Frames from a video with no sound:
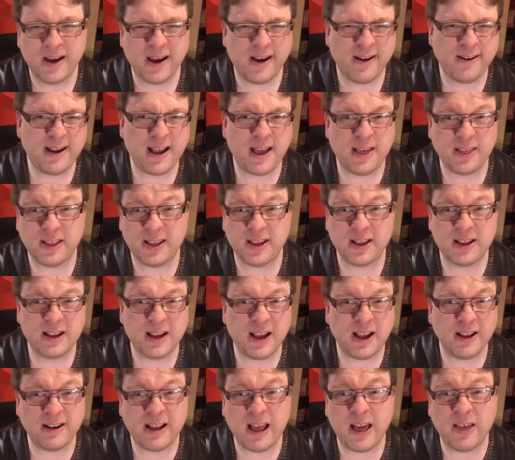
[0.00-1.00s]

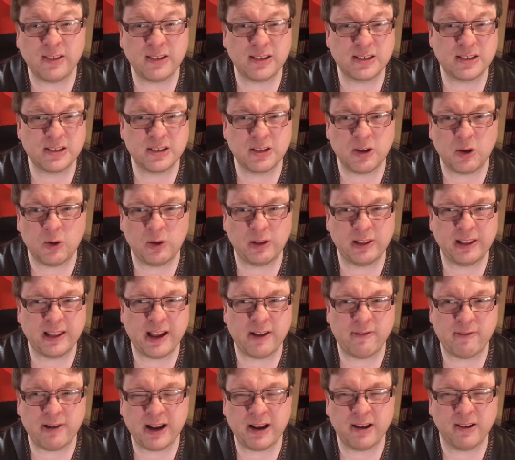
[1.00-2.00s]
another
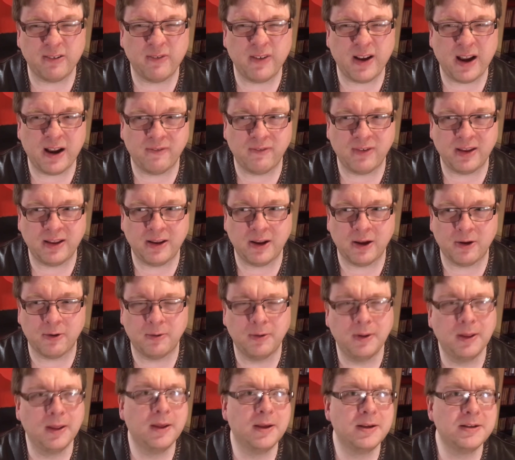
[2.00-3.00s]
Solna Record Fair
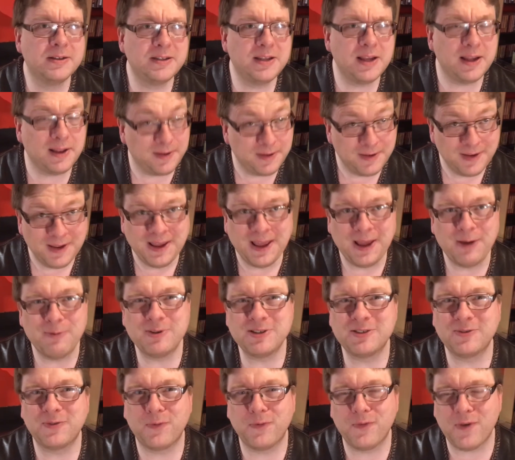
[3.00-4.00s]
video. Still, it
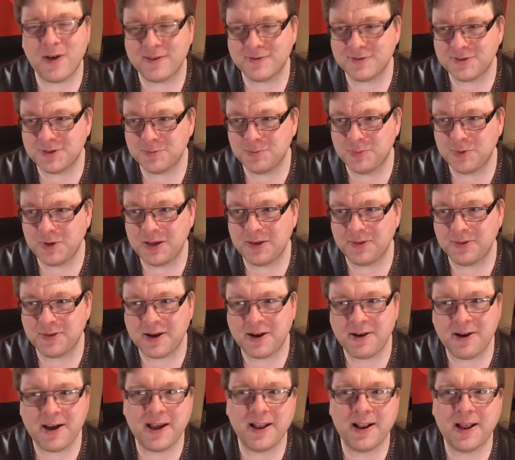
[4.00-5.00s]
was fun to be
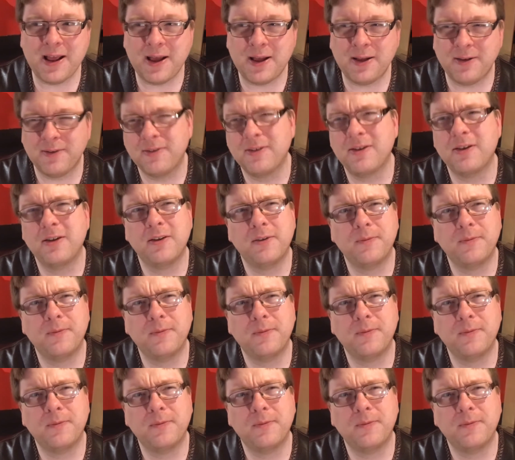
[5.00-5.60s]
there, and